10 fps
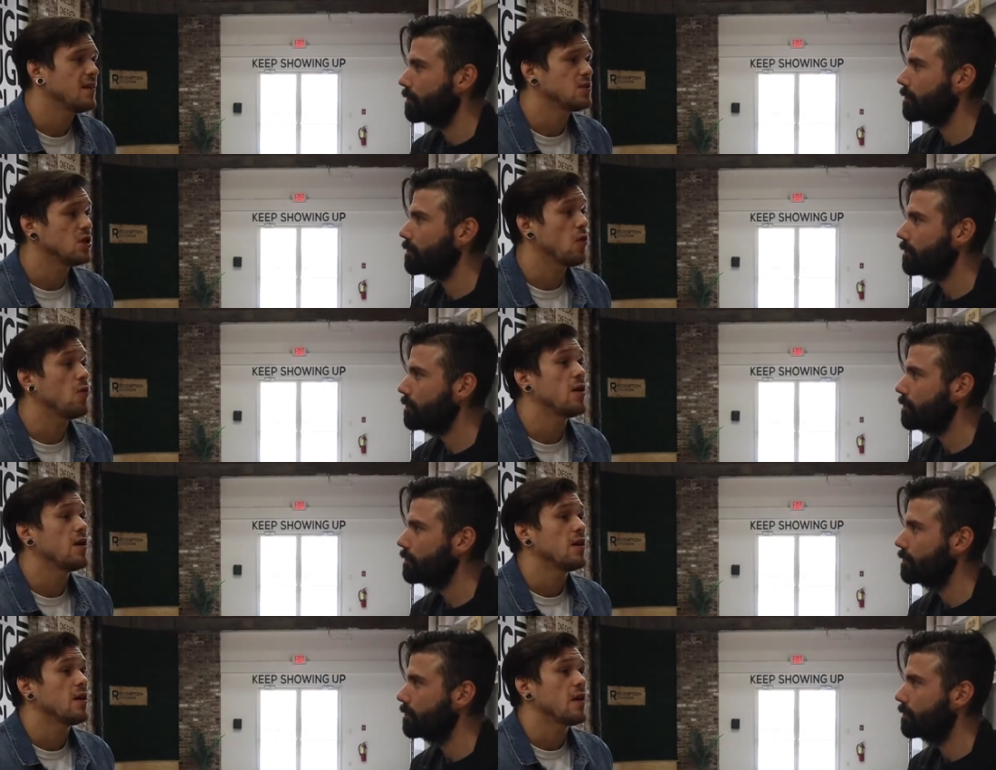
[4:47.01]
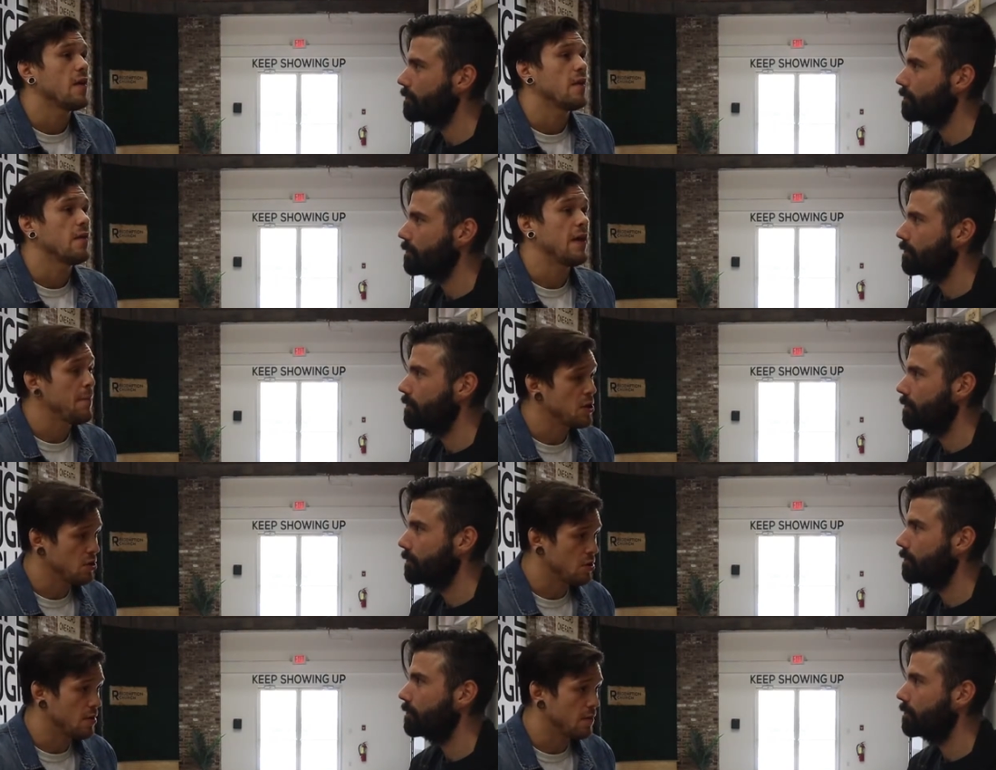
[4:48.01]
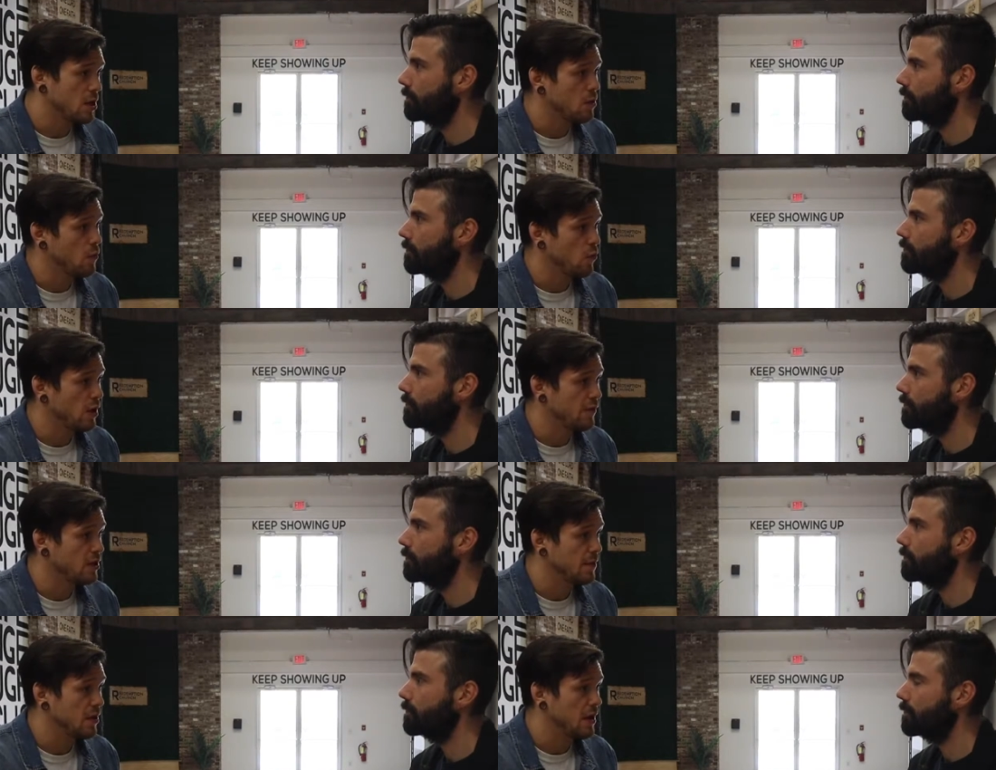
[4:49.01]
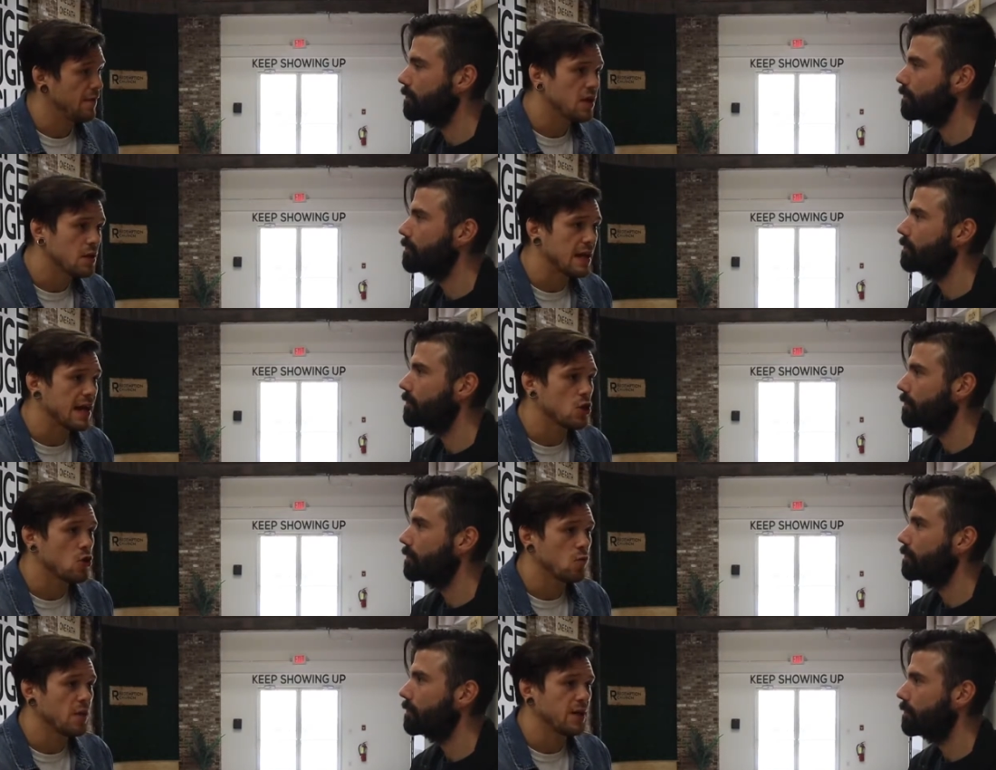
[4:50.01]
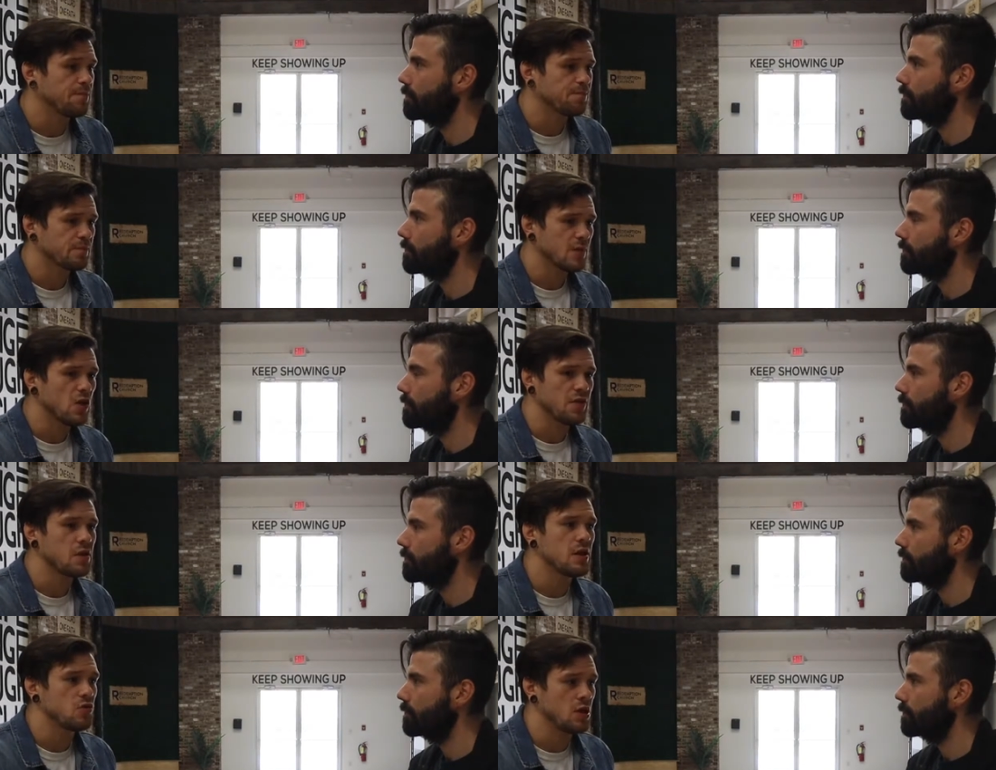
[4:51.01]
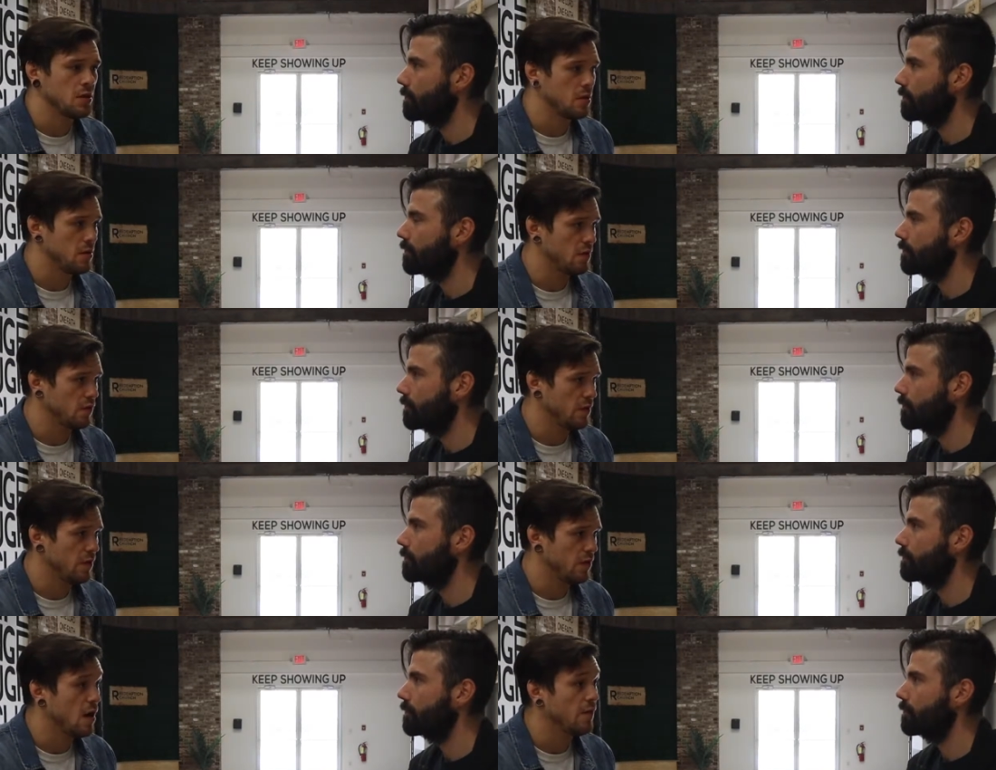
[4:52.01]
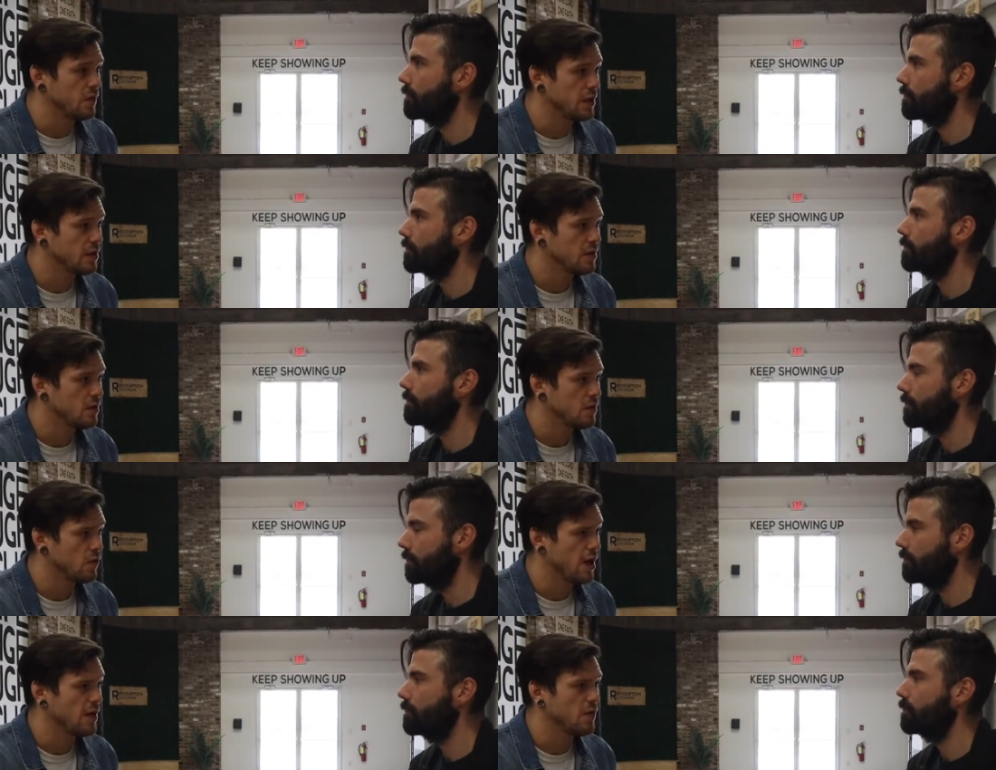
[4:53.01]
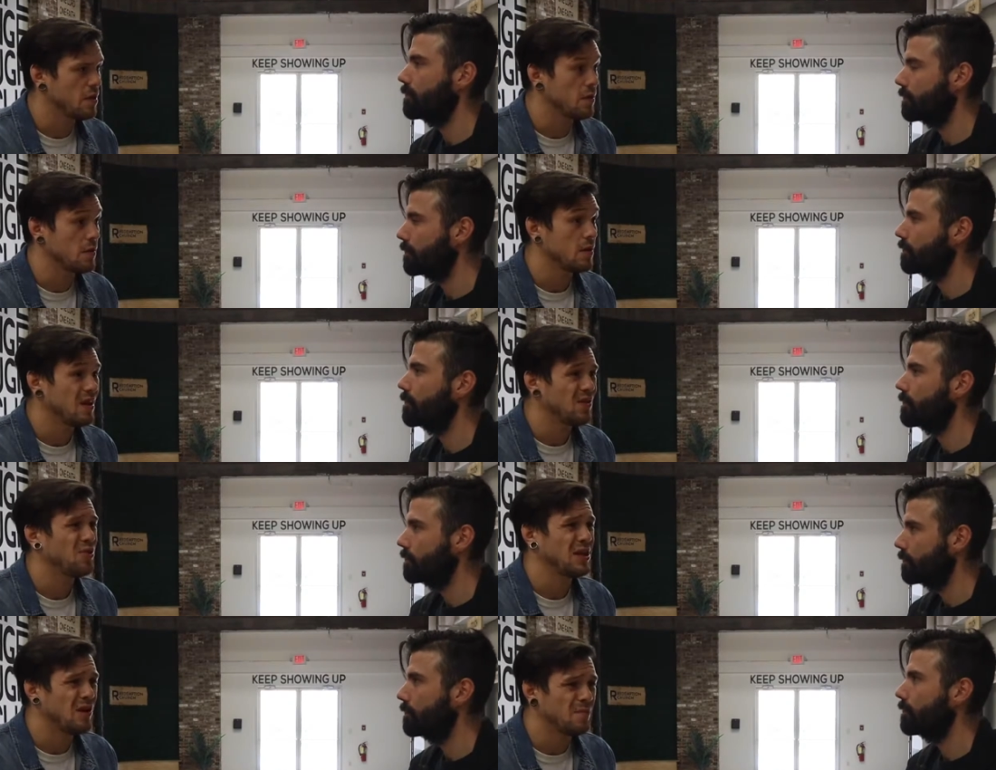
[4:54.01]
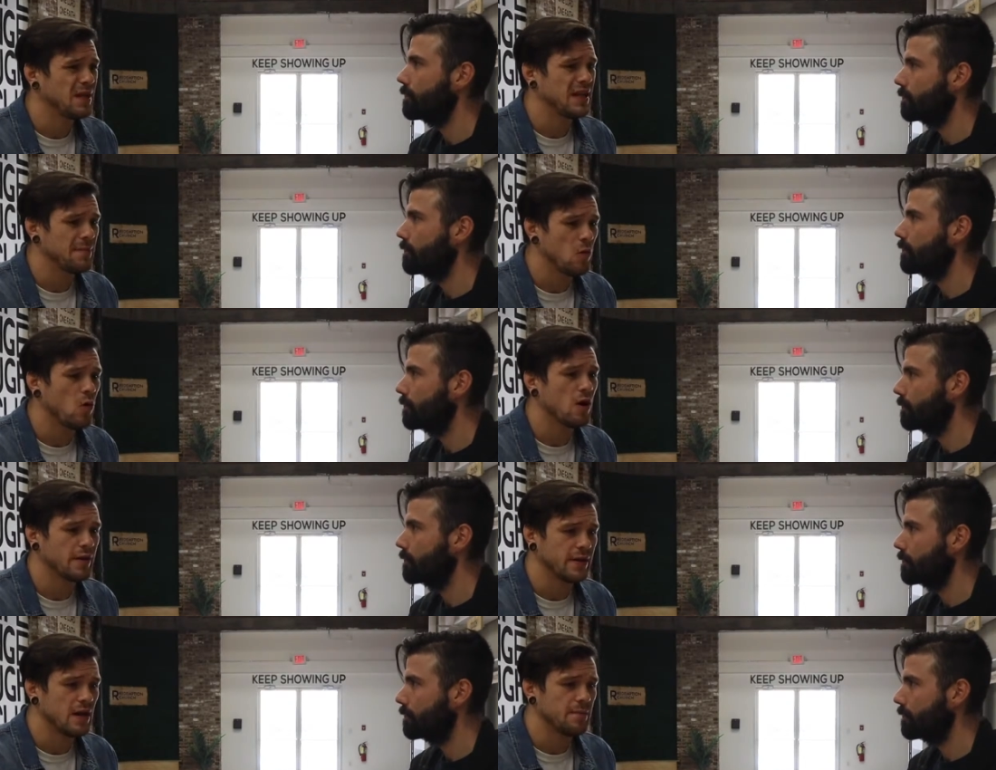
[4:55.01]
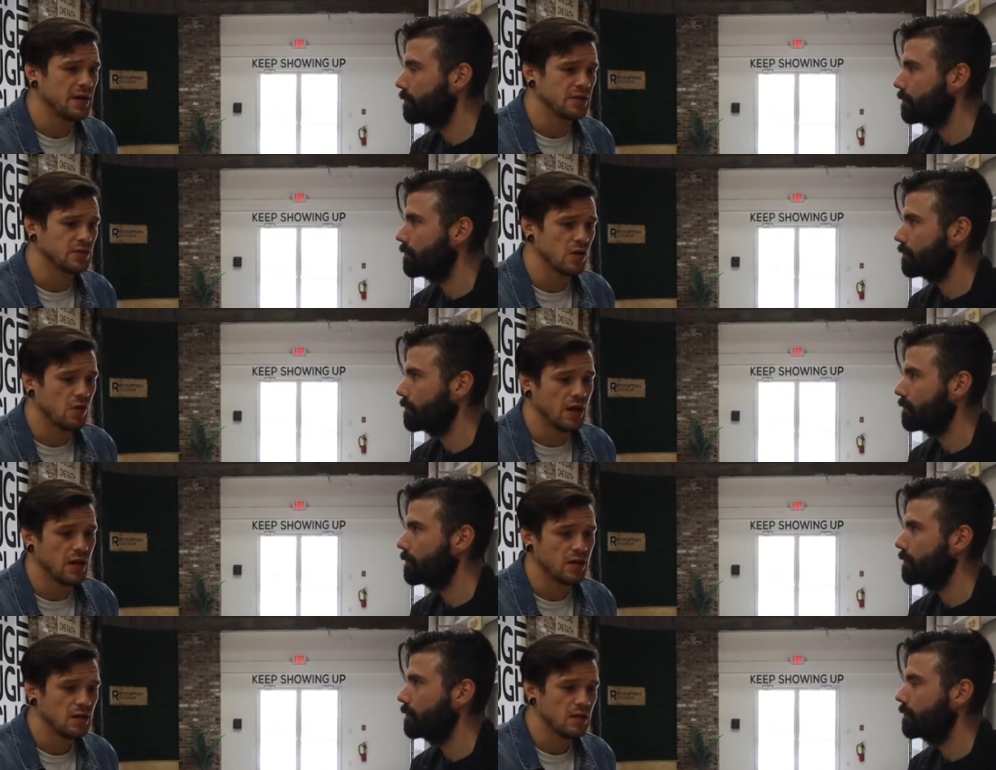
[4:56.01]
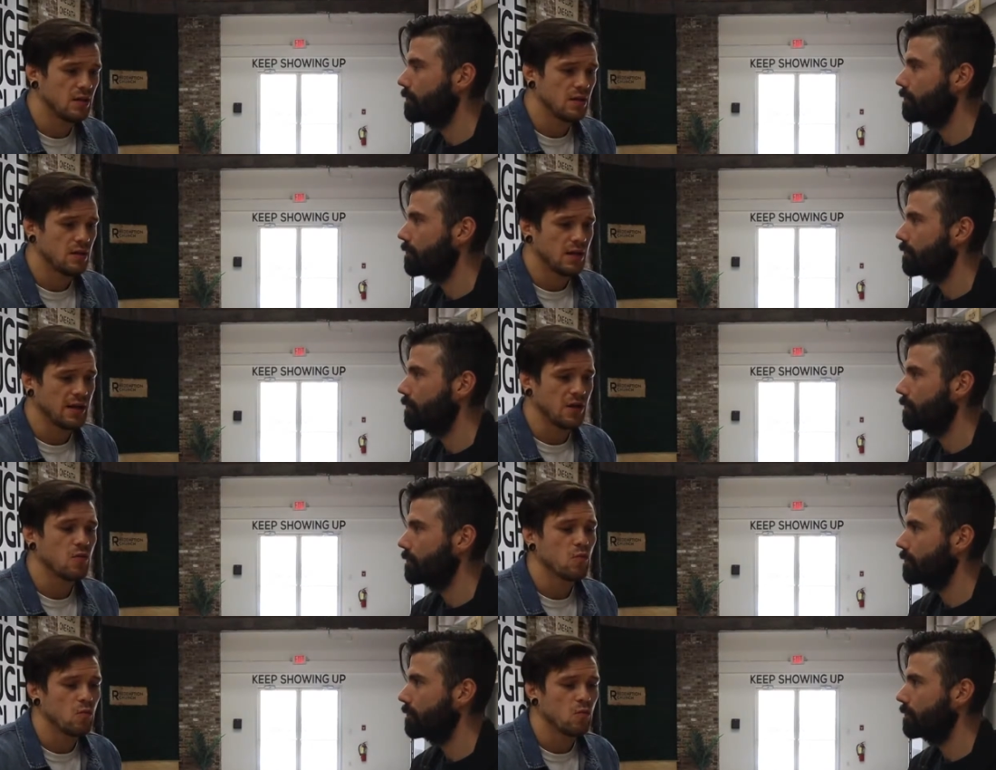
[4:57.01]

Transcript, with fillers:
Speaker 1: So that message ended up being super relevant to my life because it kind of showed me, okay, this is how Jesus deals with conflict, mm. right? This is, it really helped me in my walk and not being so, uh, I don't know,